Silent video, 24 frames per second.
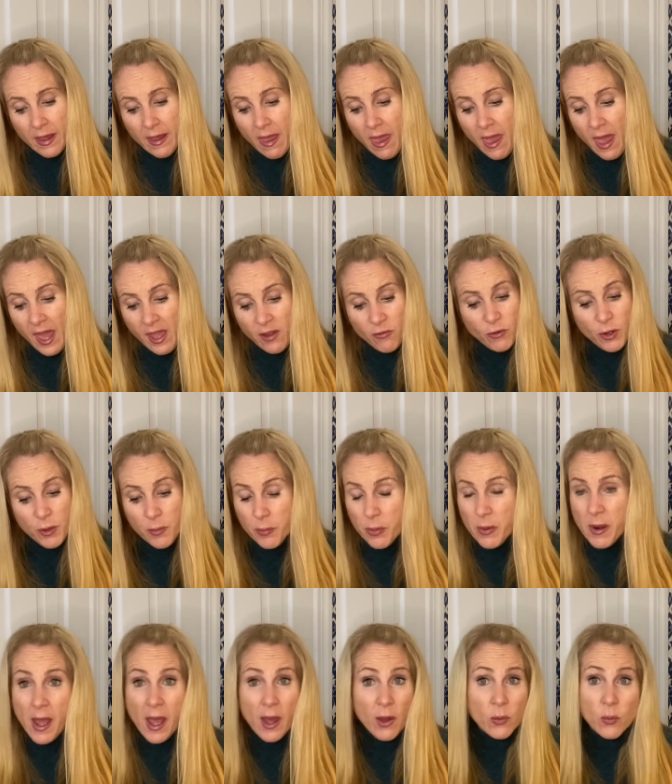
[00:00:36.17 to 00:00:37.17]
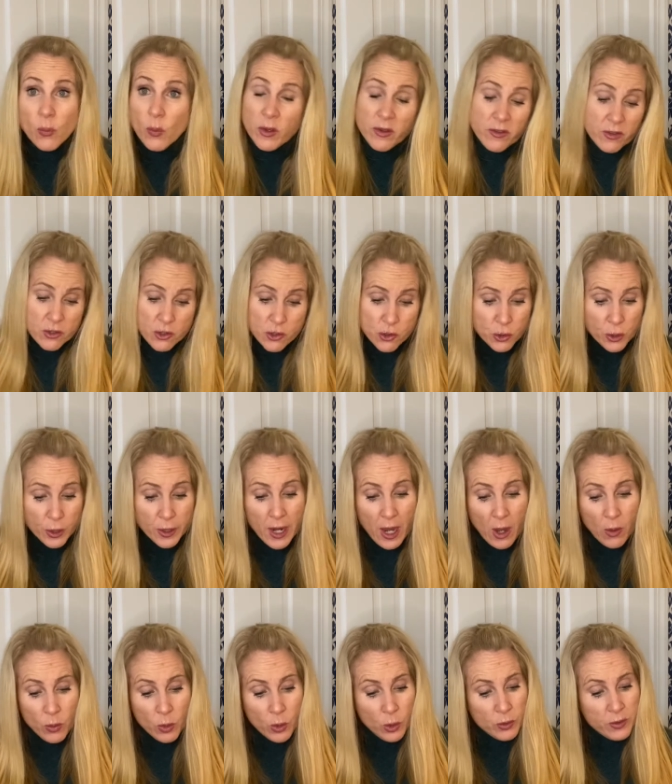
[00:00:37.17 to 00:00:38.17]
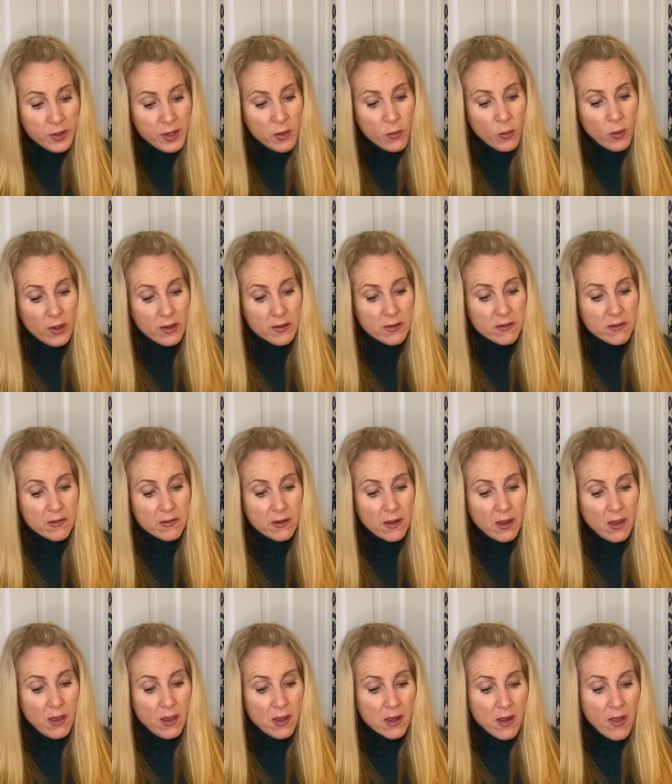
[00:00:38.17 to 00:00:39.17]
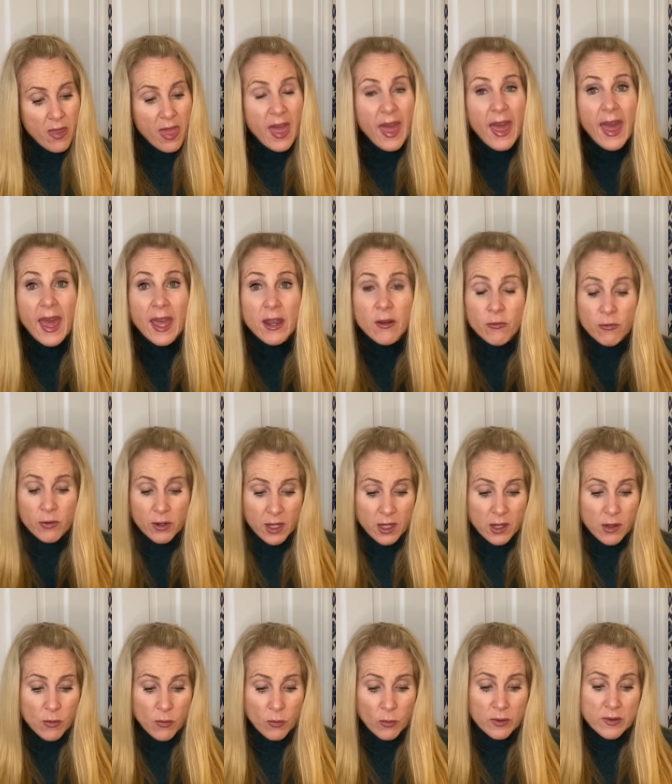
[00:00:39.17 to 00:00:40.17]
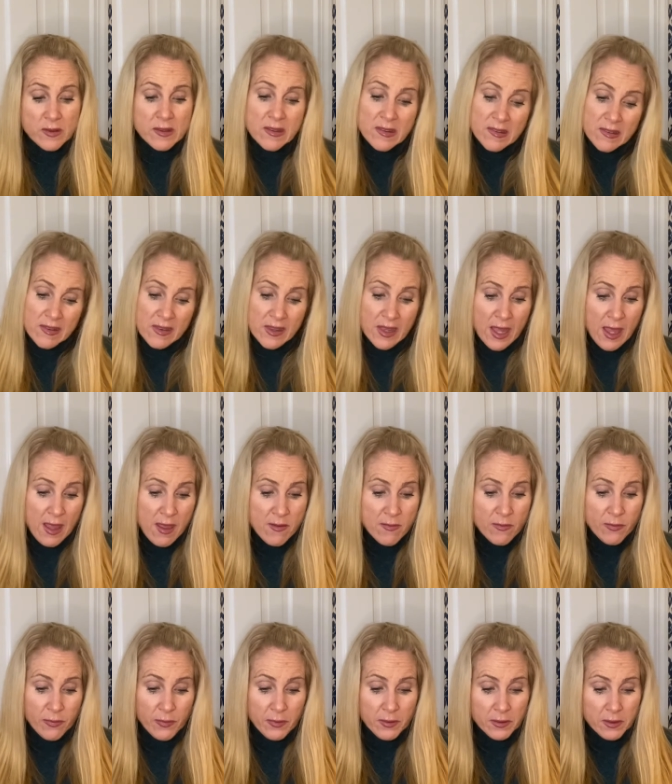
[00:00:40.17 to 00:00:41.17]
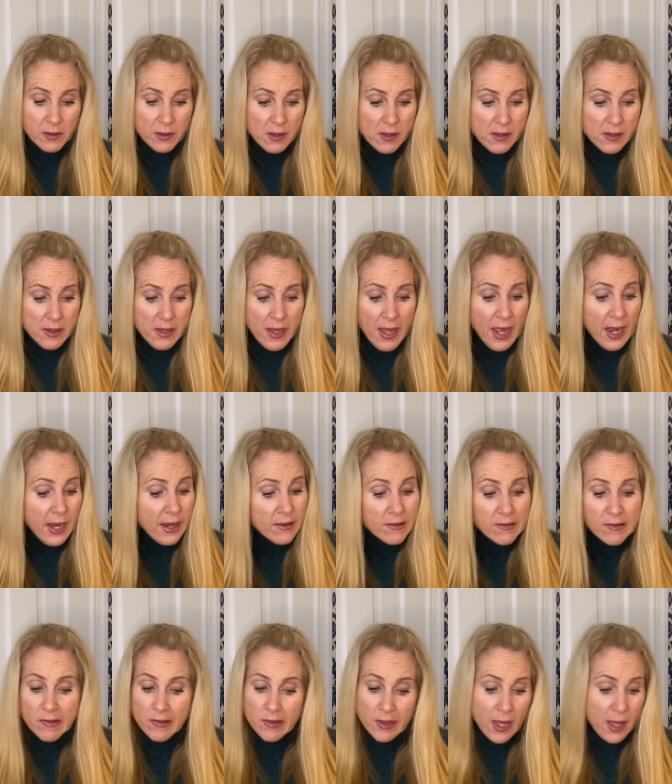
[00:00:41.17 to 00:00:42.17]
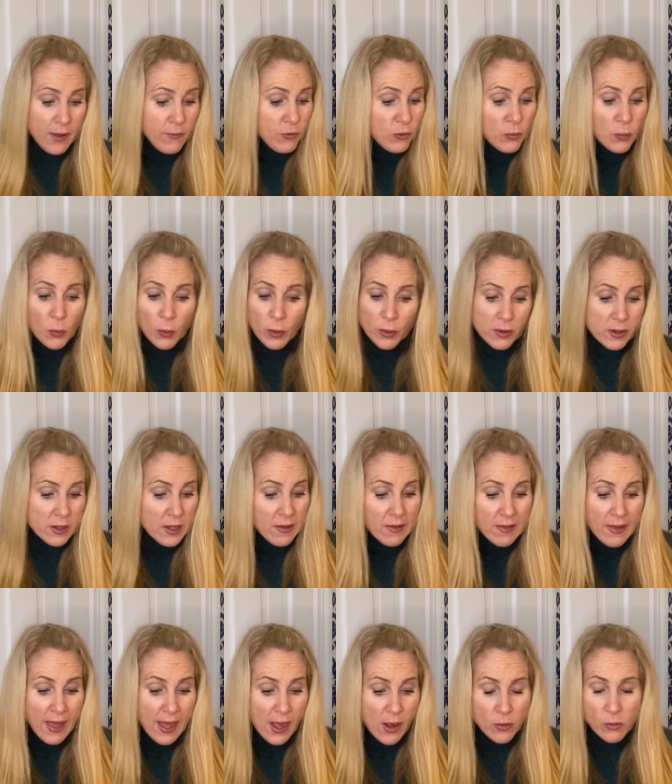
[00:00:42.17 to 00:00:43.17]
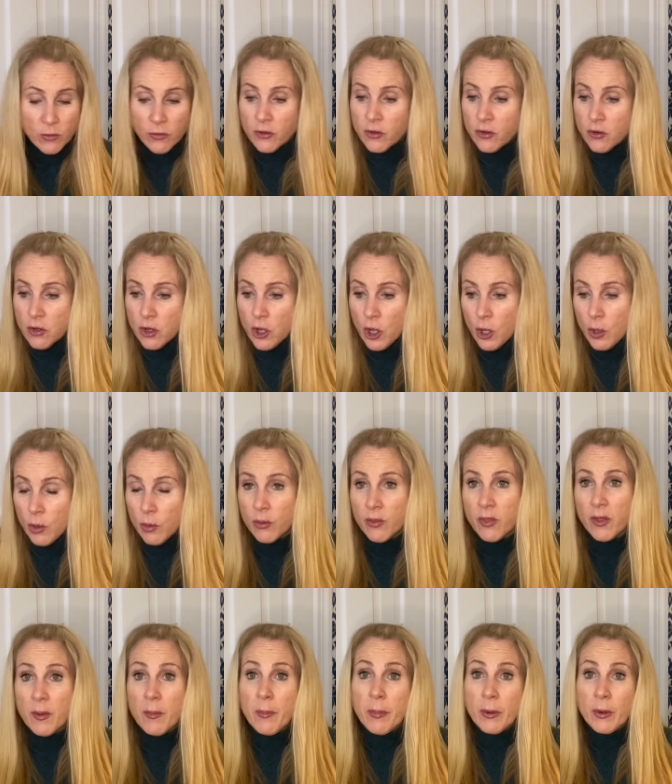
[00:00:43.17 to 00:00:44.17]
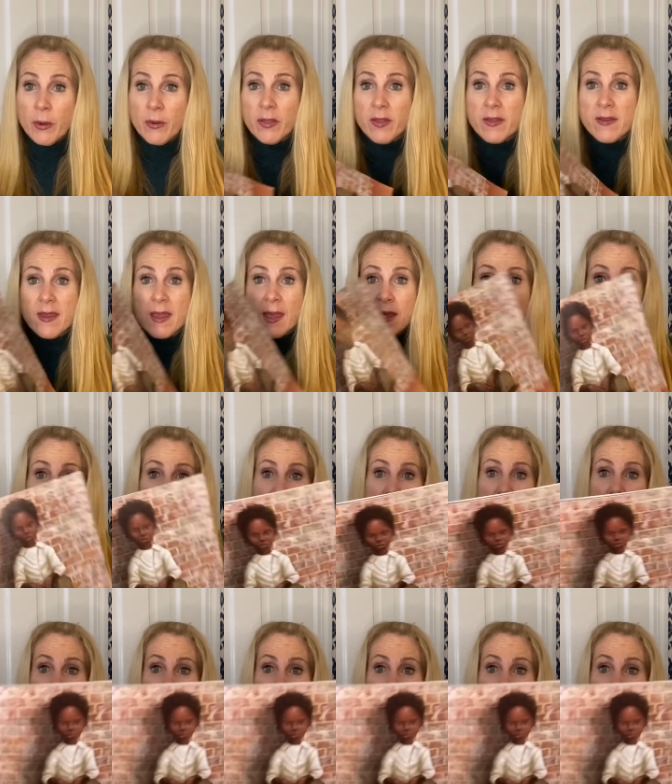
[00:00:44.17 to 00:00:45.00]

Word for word: Henry Brown wasn't sure how old he was. Henry was a slave, and slaves weren't allowed to know their birthdays.